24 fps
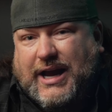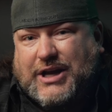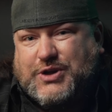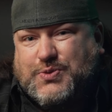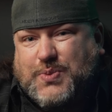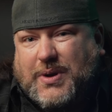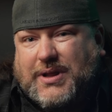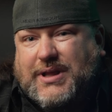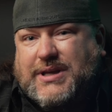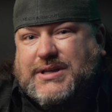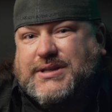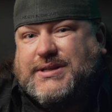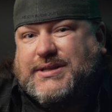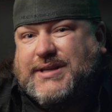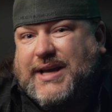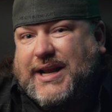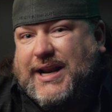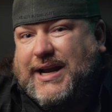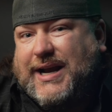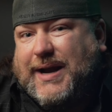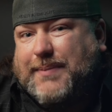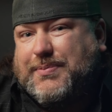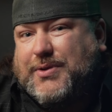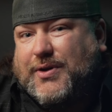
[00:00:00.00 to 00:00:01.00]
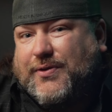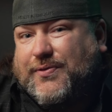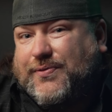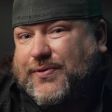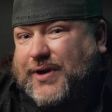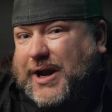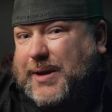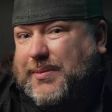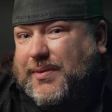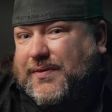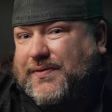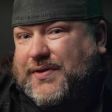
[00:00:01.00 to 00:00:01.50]
well as setting up the
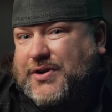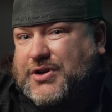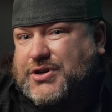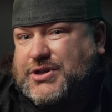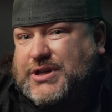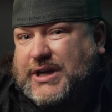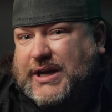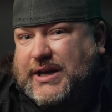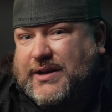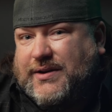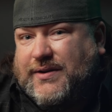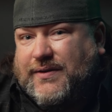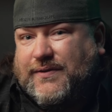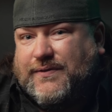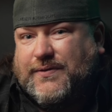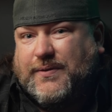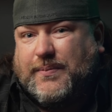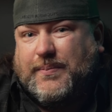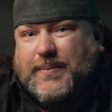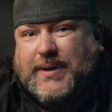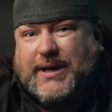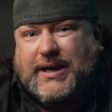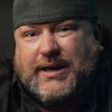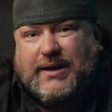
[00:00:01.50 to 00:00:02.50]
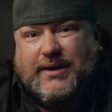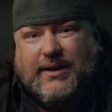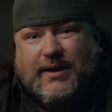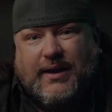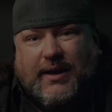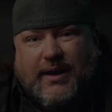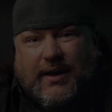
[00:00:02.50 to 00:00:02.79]
frame of your scene, for me,